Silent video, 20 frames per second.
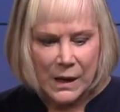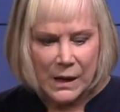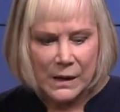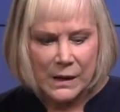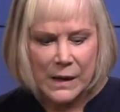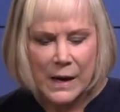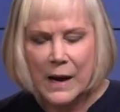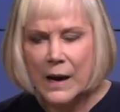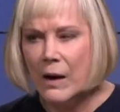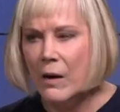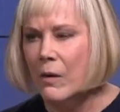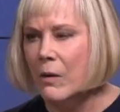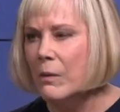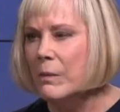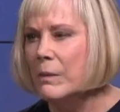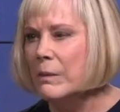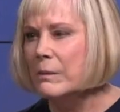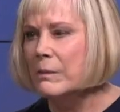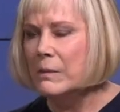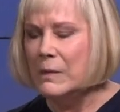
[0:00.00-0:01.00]
Now,
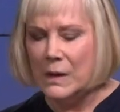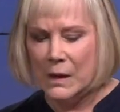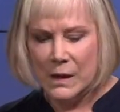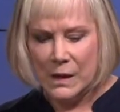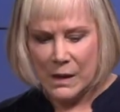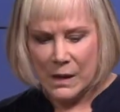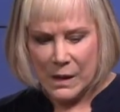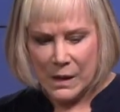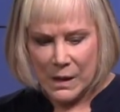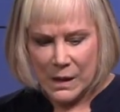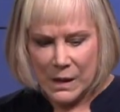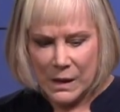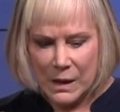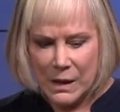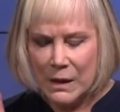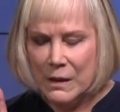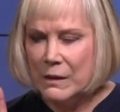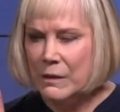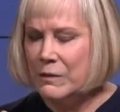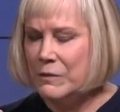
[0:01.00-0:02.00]

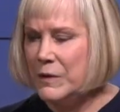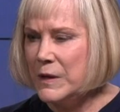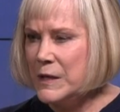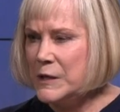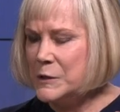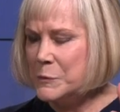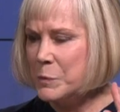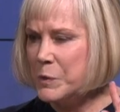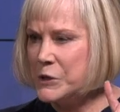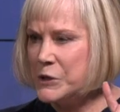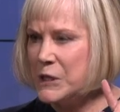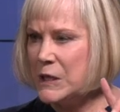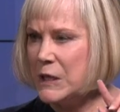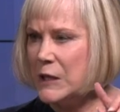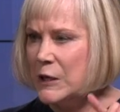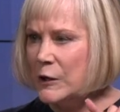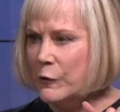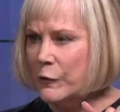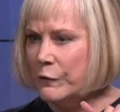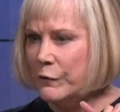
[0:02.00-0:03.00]
these
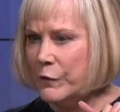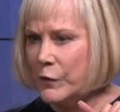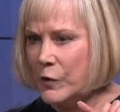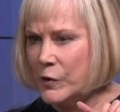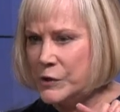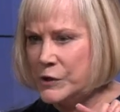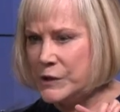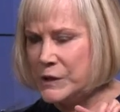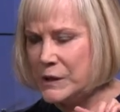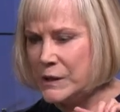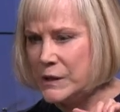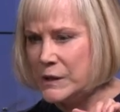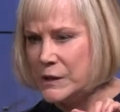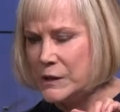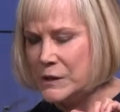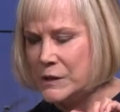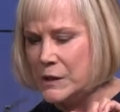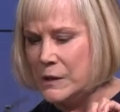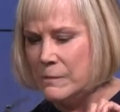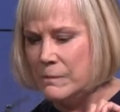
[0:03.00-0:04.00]
particular
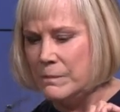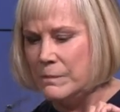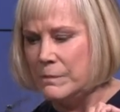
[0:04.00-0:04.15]
verses